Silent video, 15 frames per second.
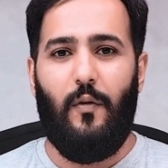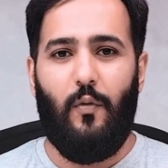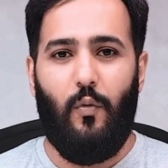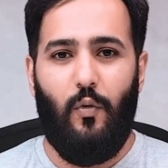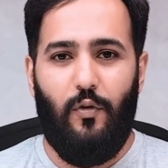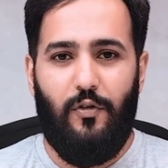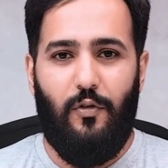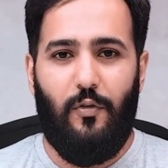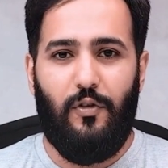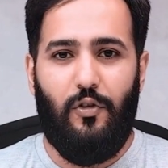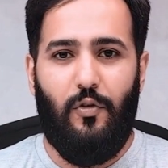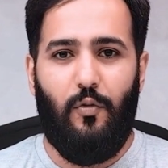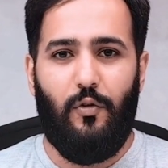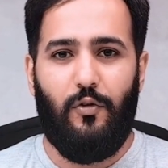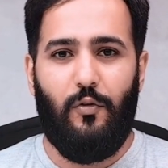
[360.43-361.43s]
or to
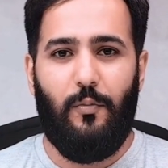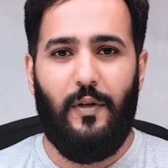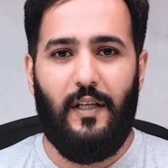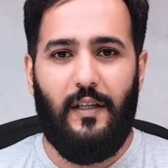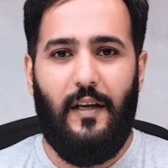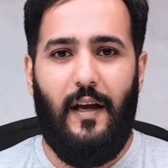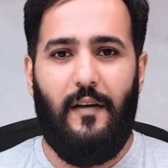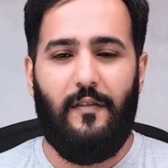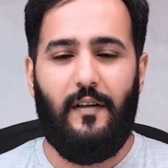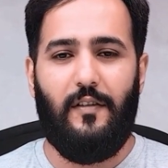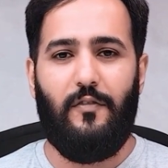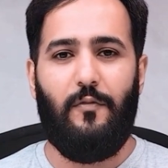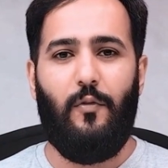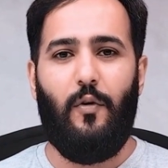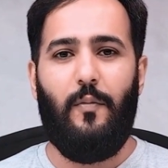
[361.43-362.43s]
ensure your PDF is
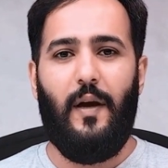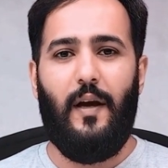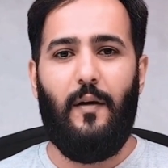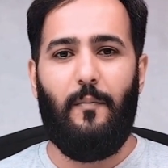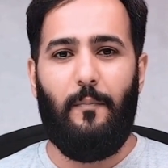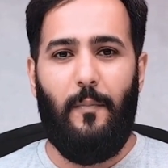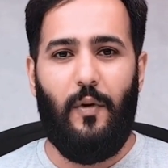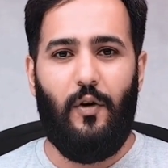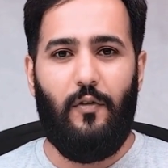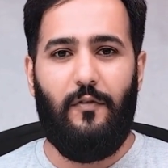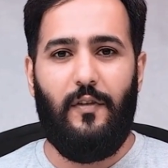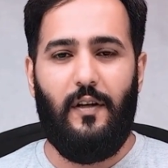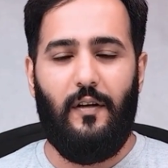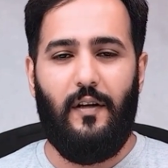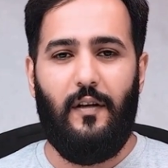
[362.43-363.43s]
formatted
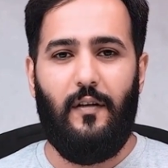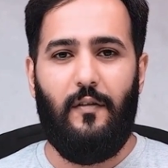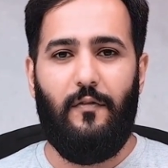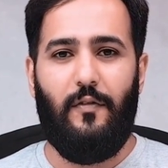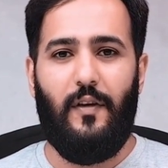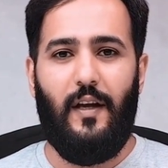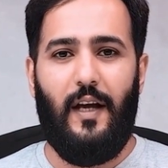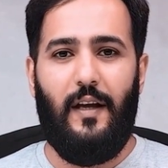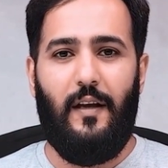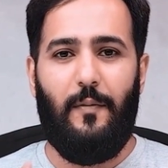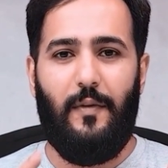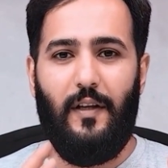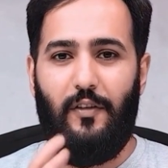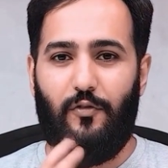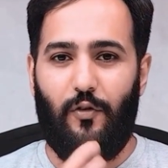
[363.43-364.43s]
perfectly for
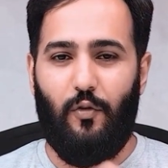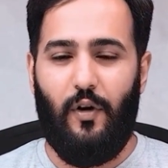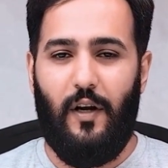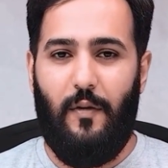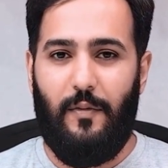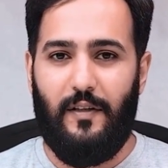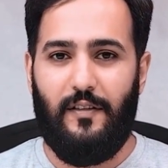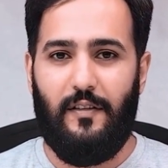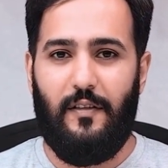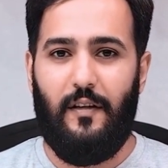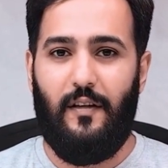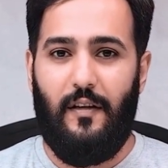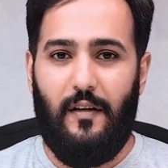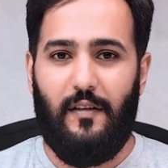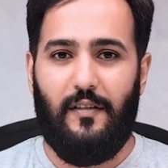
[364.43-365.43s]
KDP's requirements.
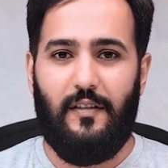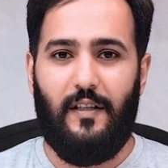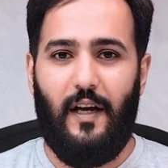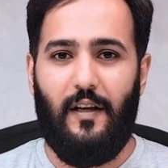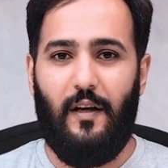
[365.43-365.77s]
Sign